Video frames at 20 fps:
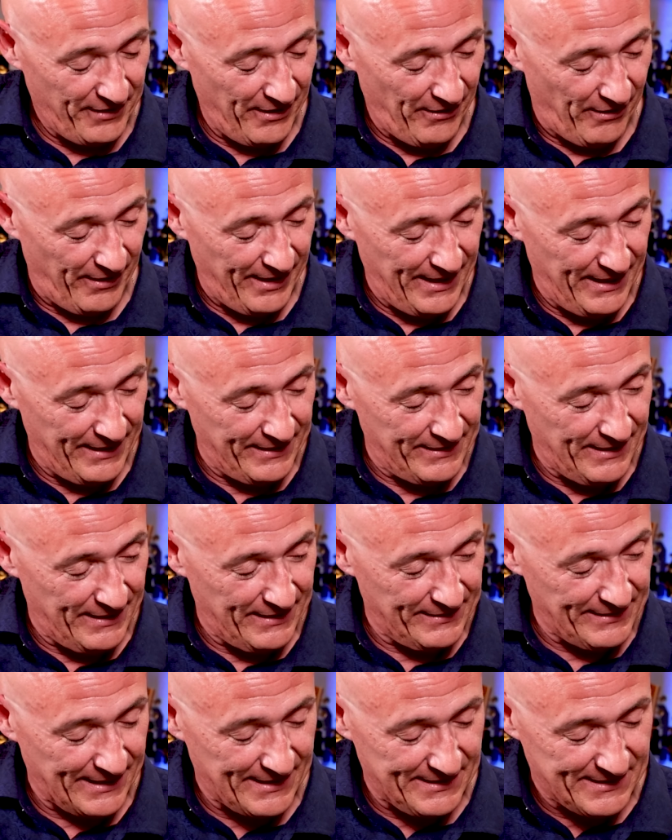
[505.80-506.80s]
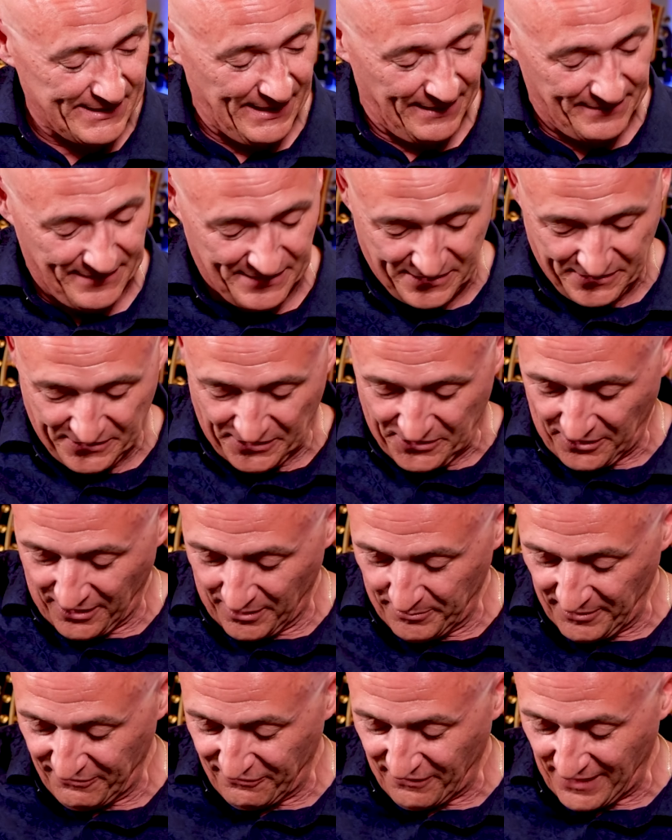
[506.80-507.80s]
And like I said, this is a
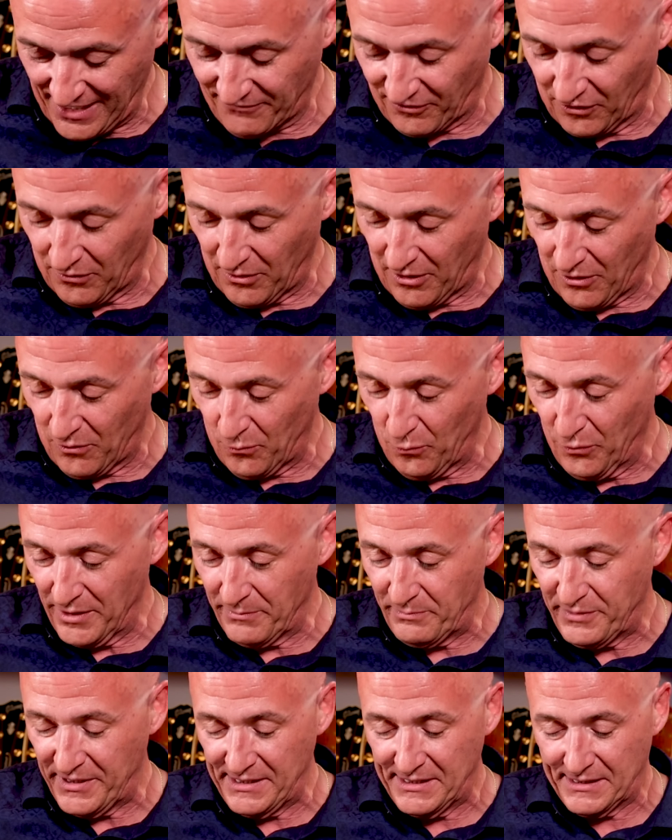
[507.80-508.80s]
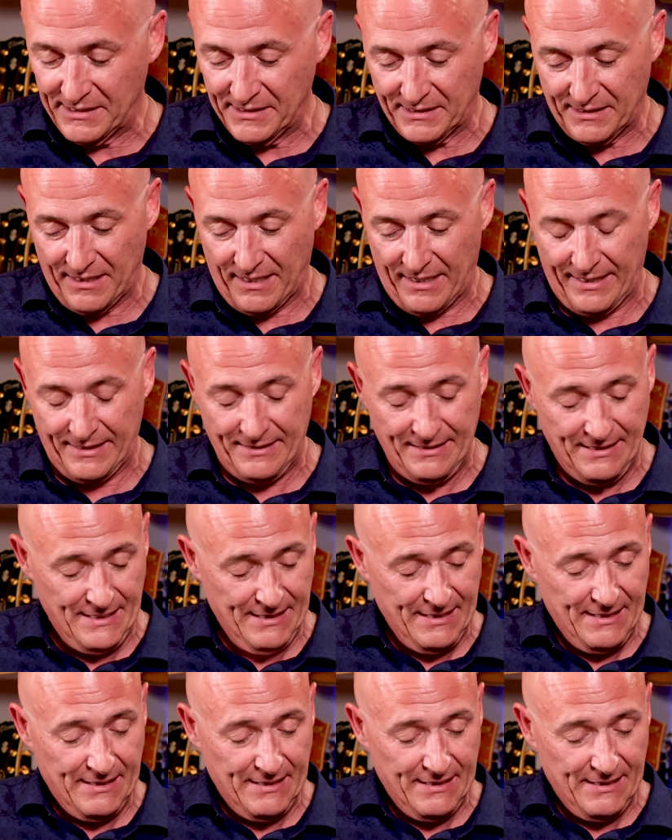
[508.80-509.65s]
carbon fiber, all one-piece design.